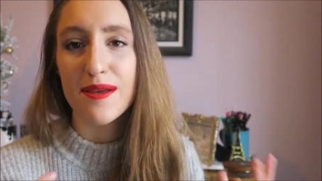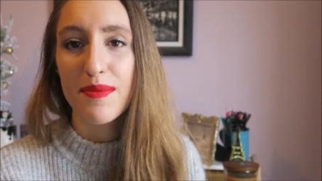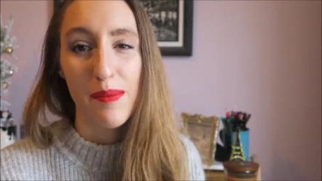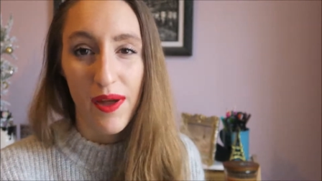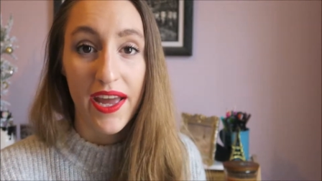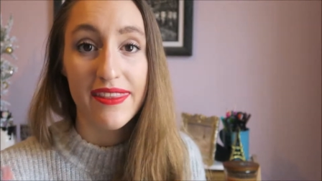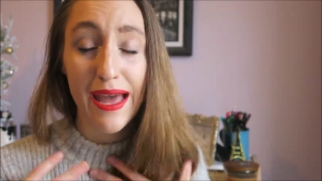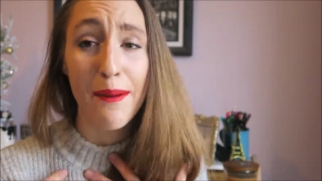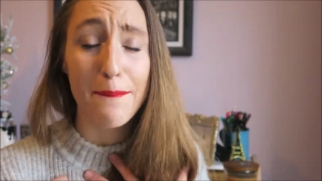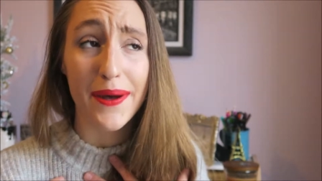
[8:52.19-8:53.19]
Some people hate
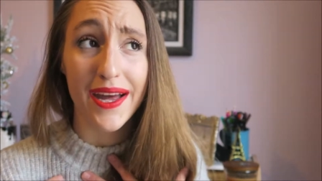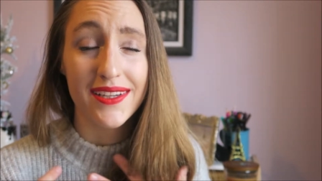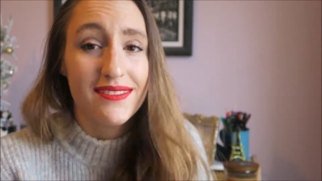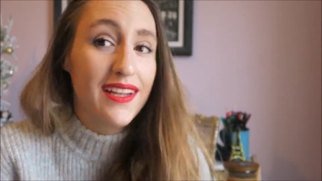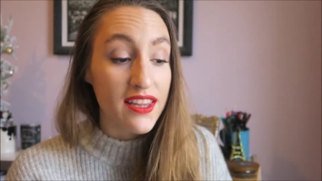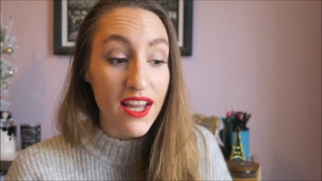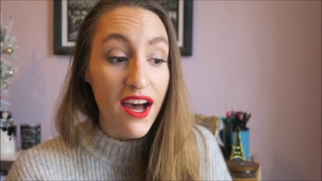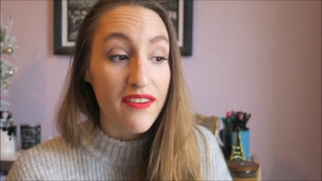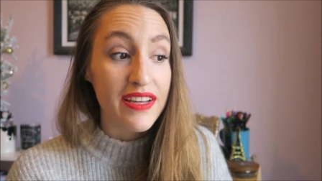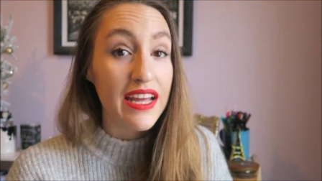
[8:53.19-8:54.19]
that, but I
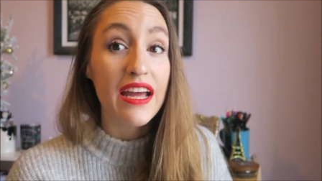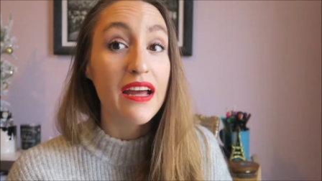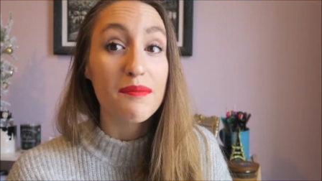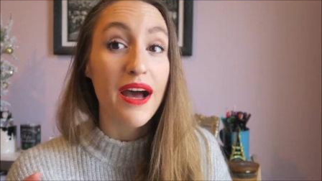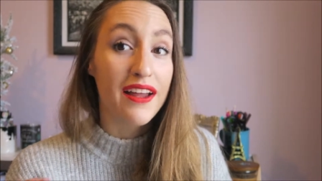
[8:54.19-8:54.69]
love him.